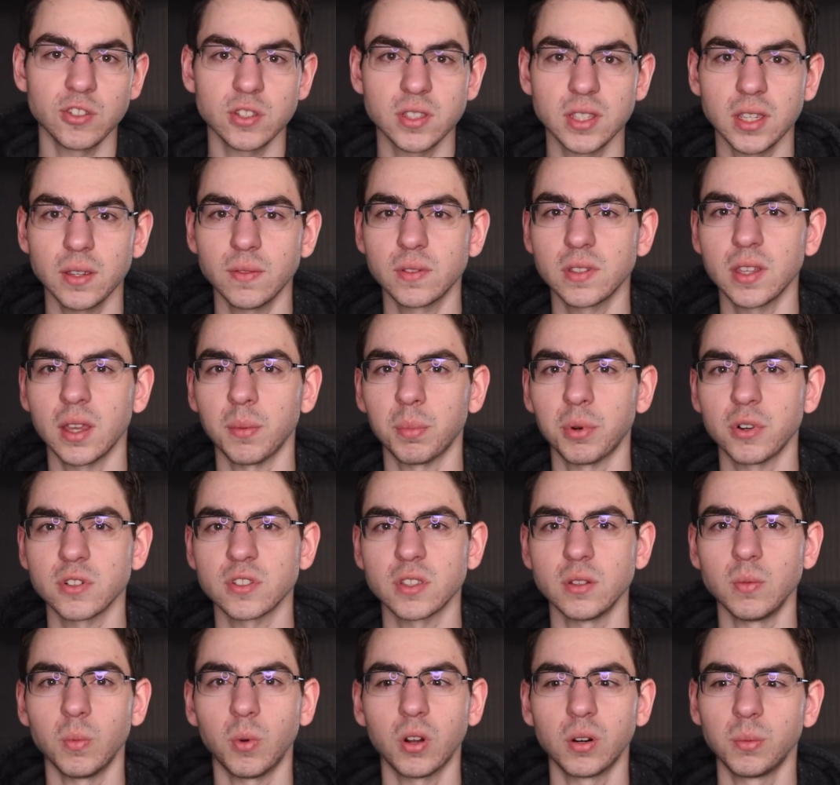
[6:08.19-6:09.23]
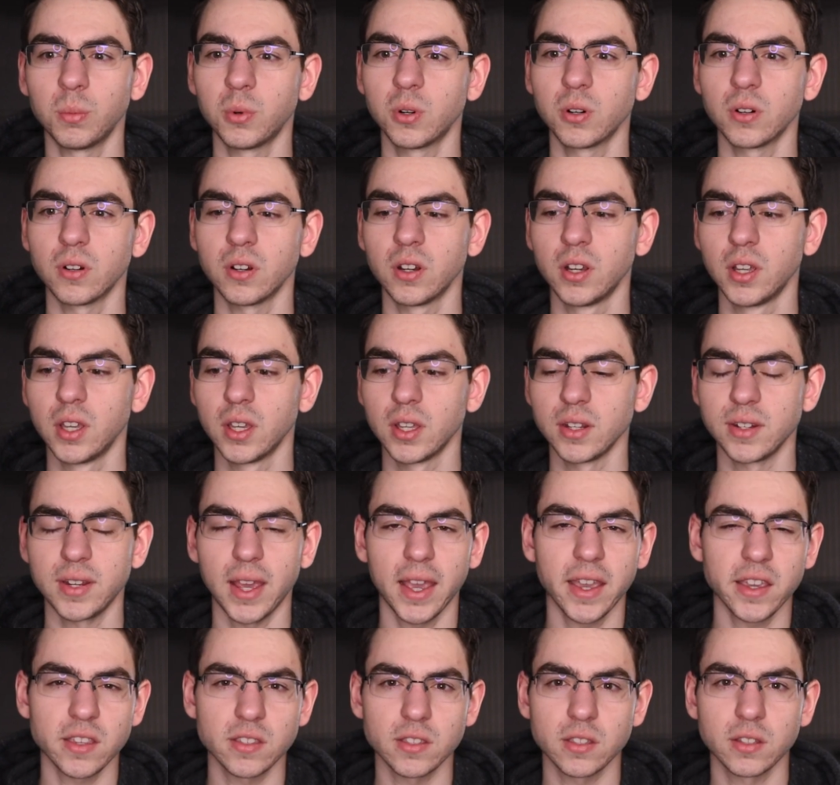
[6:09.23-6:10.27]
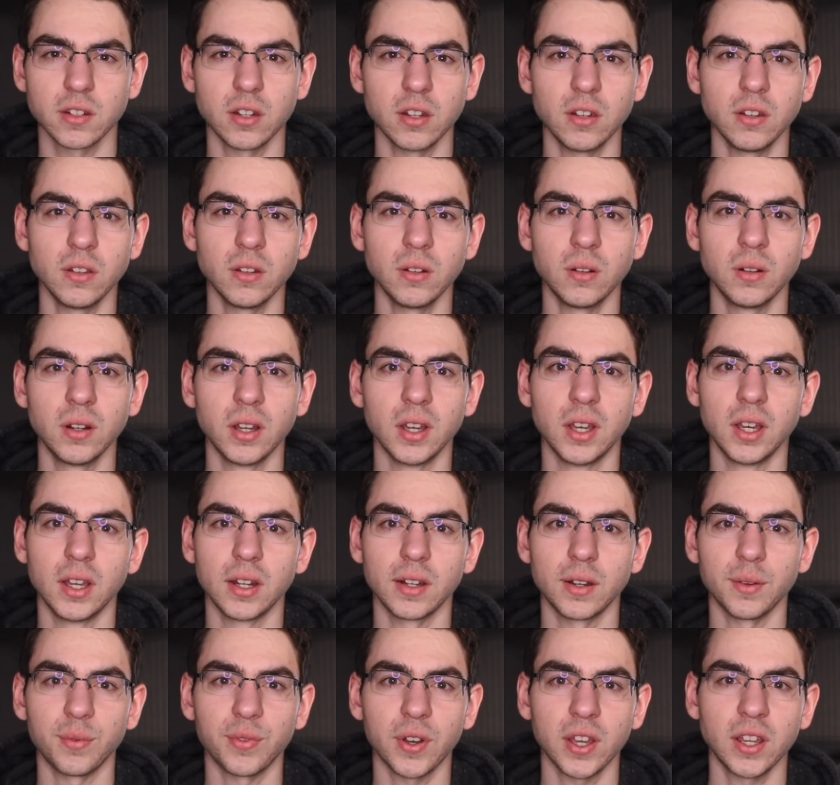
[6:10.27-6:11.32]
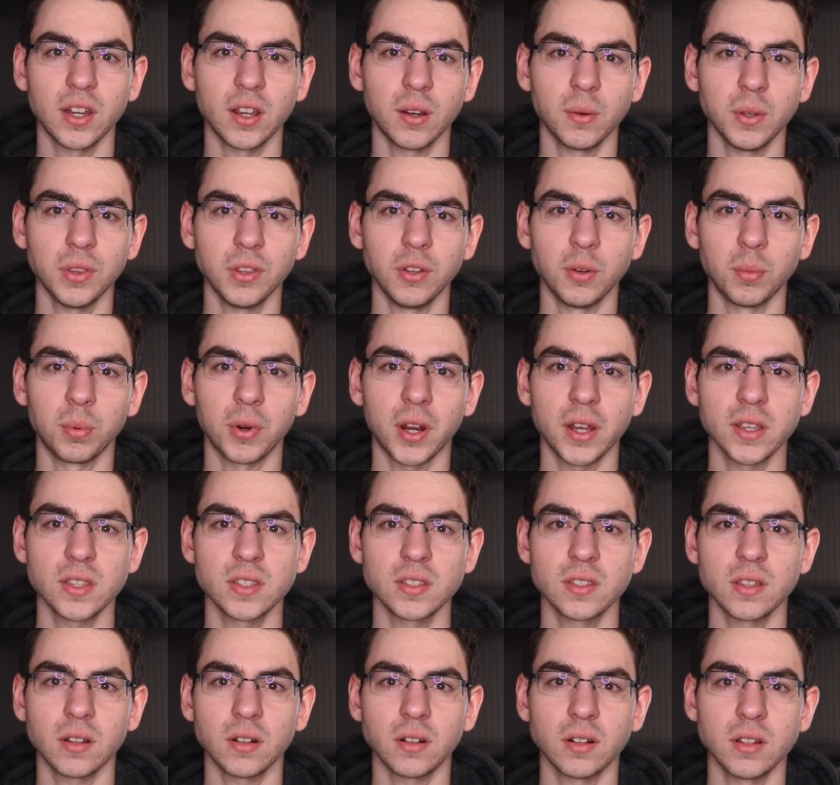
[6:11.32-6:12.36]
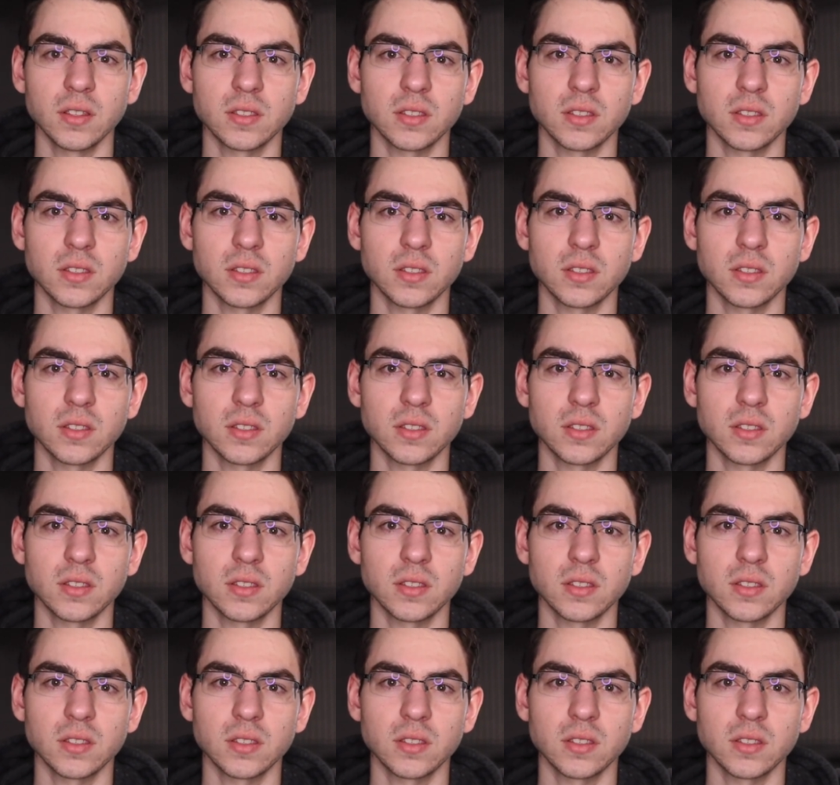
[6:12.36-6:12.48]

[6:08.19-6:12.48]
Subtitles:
just gives that person one more task to do to find out what your prices are,